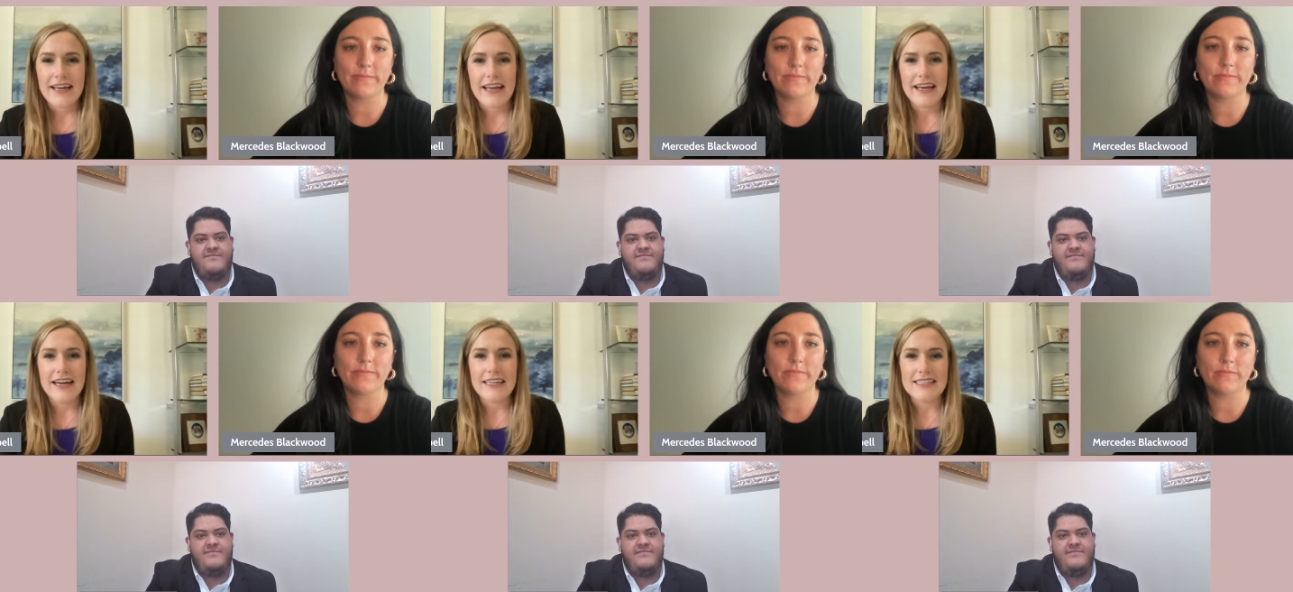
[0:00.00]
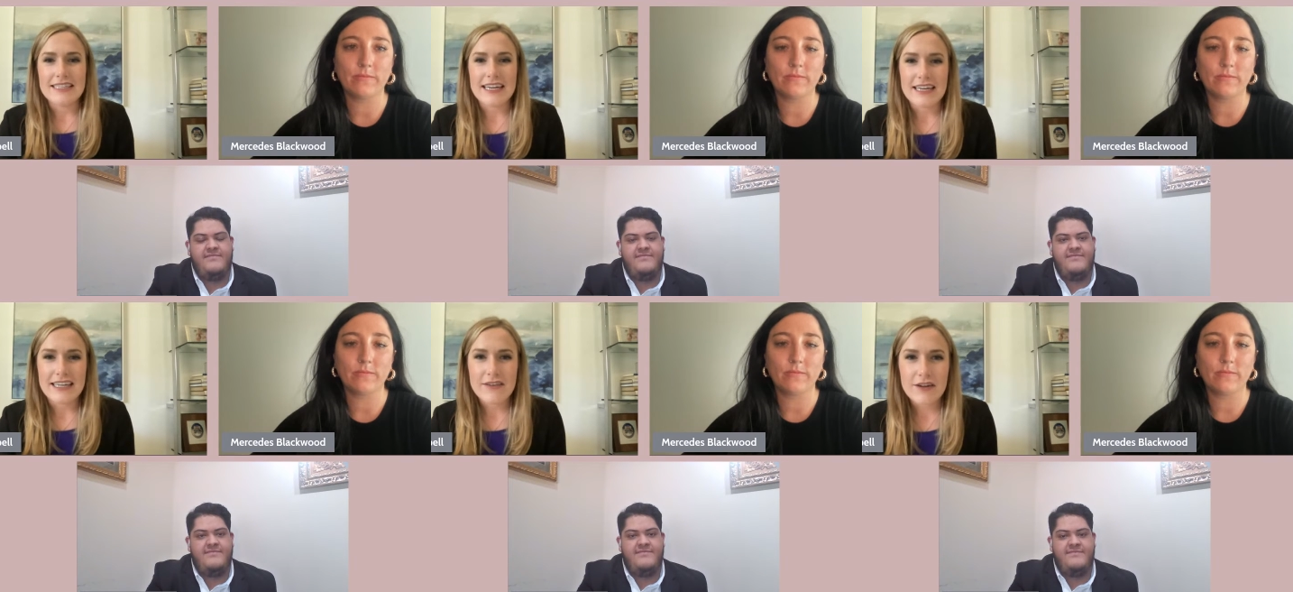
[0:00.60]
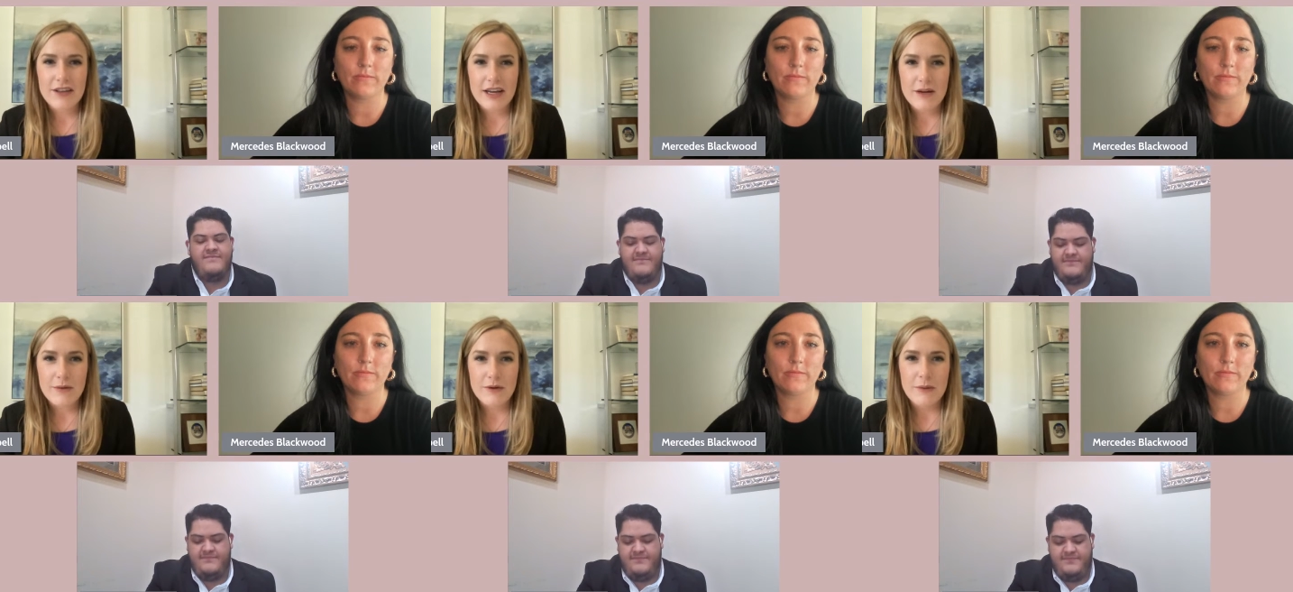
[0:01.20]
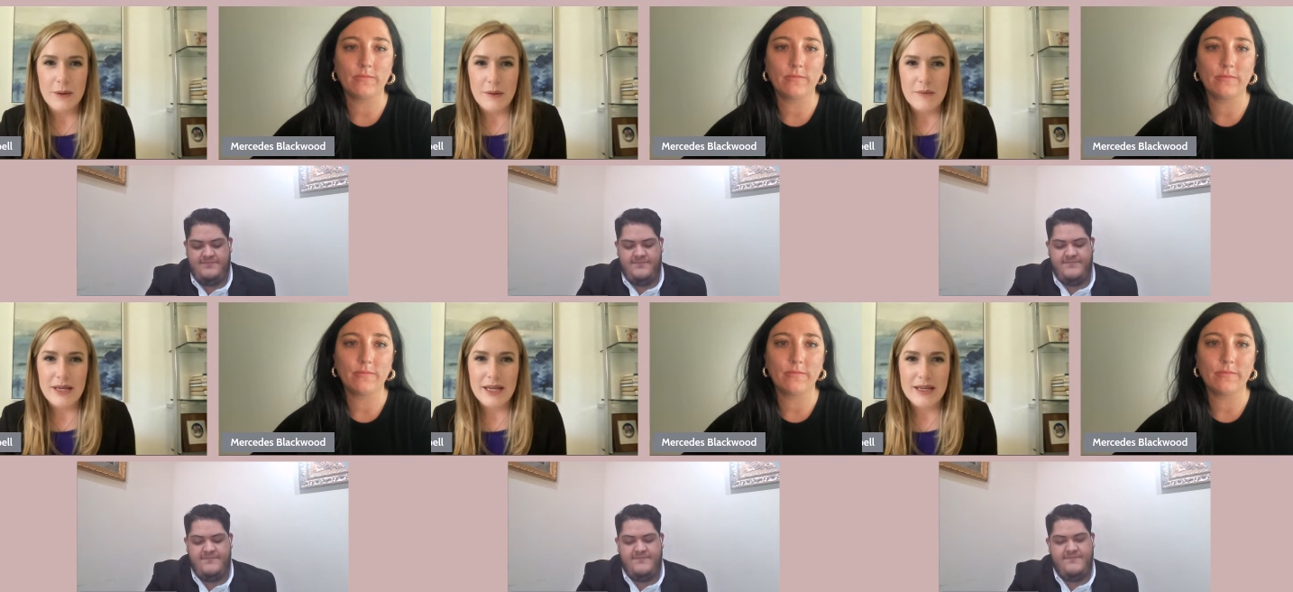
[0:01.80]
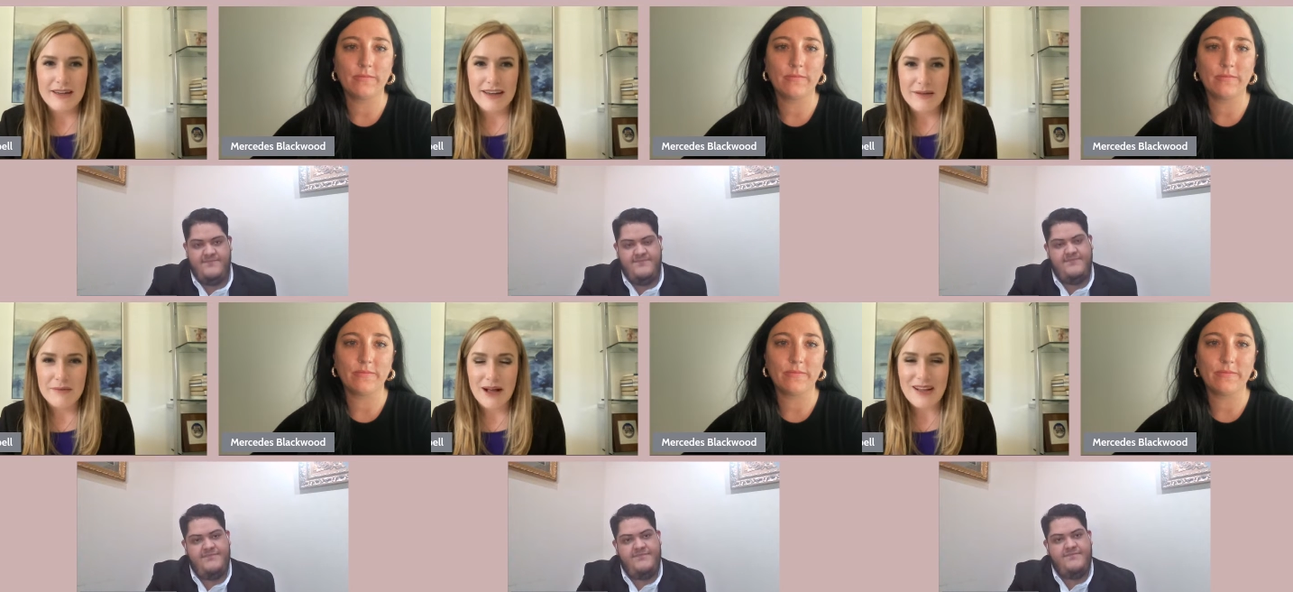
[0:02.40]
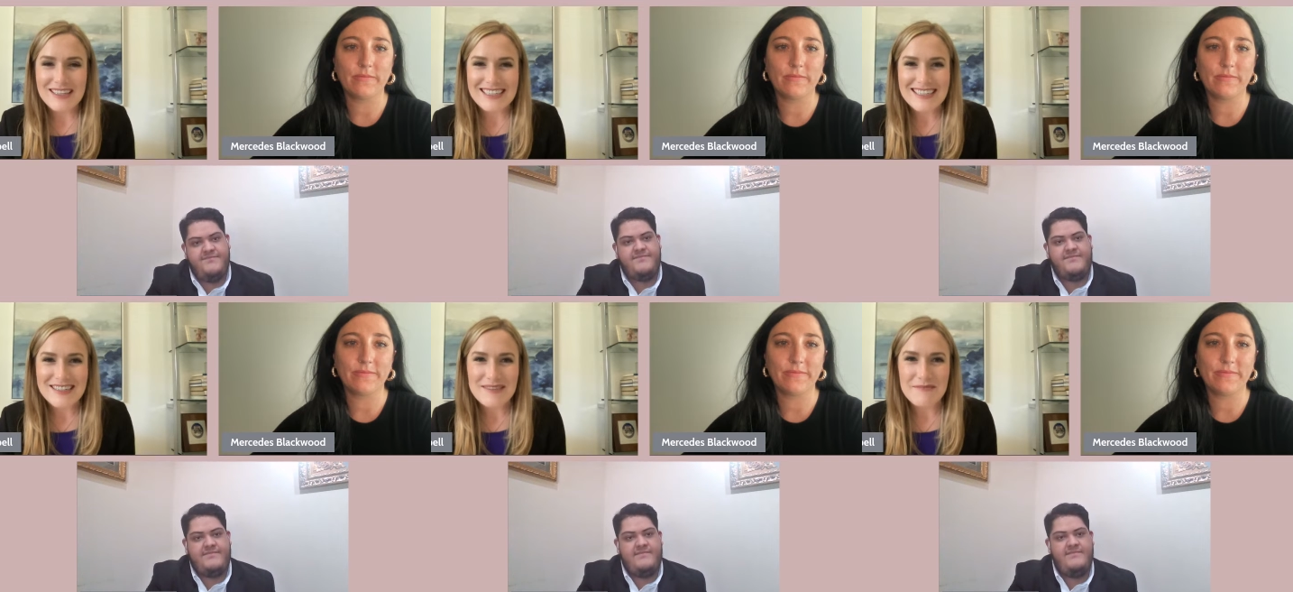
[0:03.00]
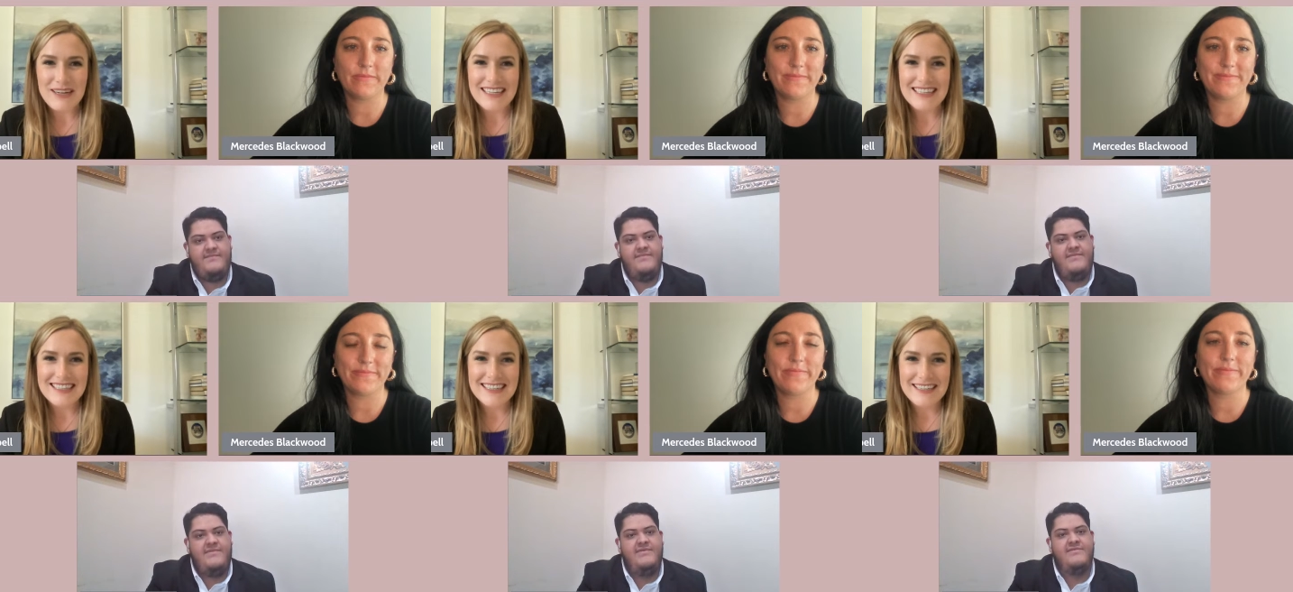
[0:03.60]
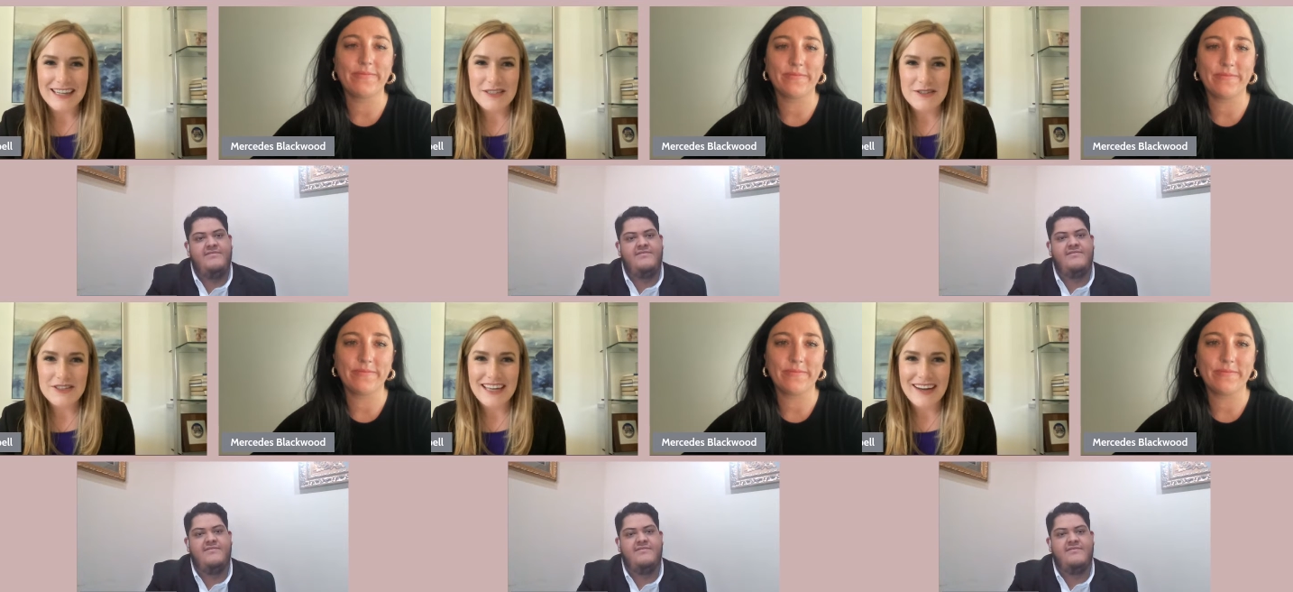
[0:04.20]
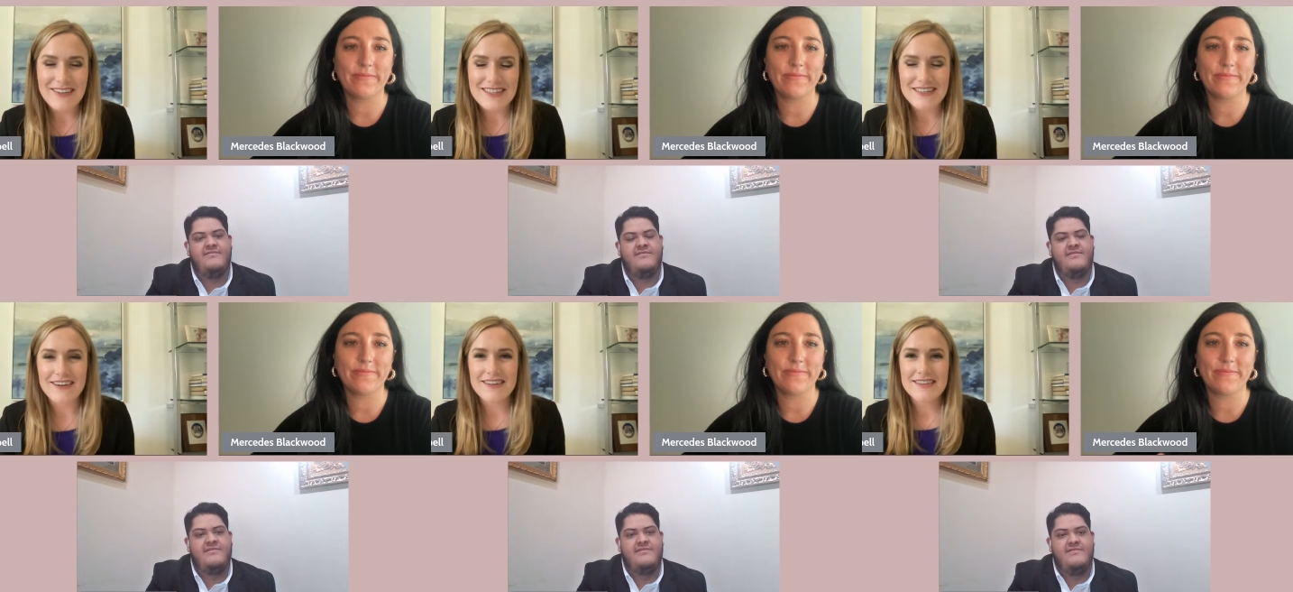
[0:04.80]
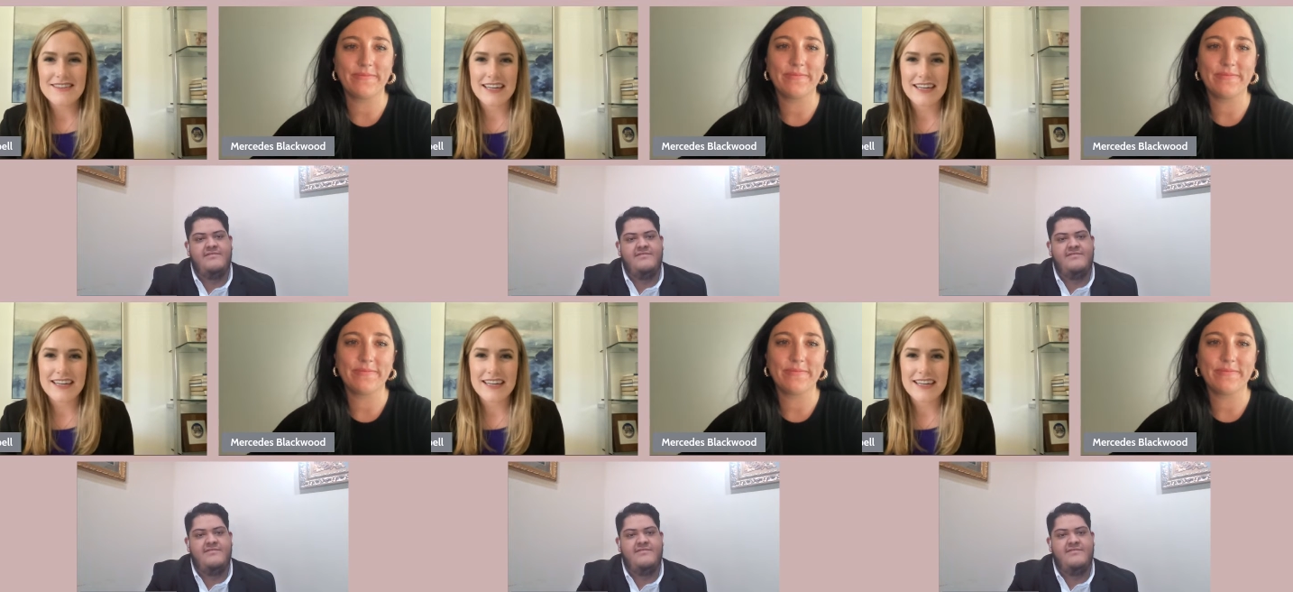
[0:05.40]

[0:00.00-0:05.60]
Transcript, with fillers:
Speaker 1: And uh, I never thought I would be in, in politics, but that's usually how it starts.